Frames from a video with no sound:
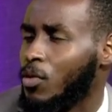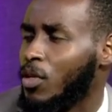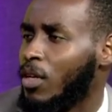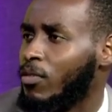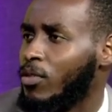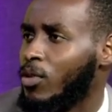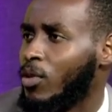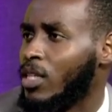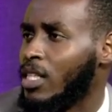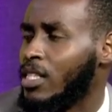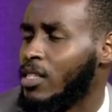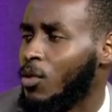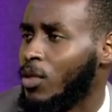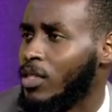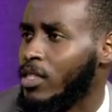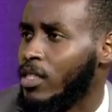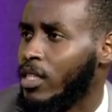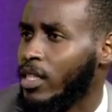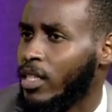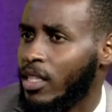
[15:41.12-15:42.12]
We have doctors
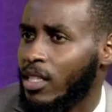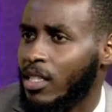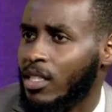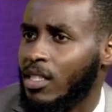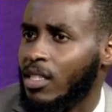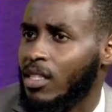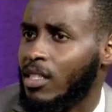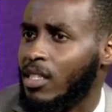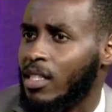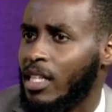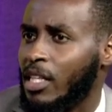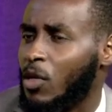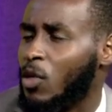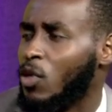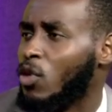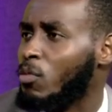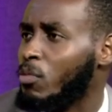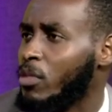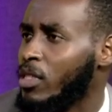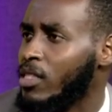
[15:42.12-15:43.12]
who are striking. The
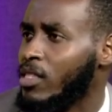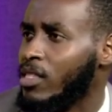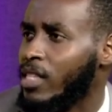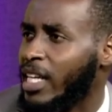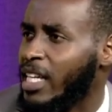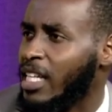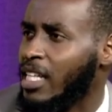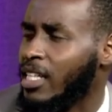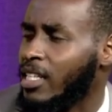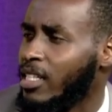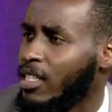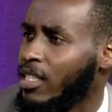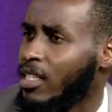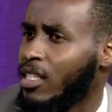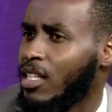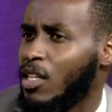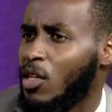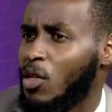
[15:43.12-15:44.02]
economy is ailing.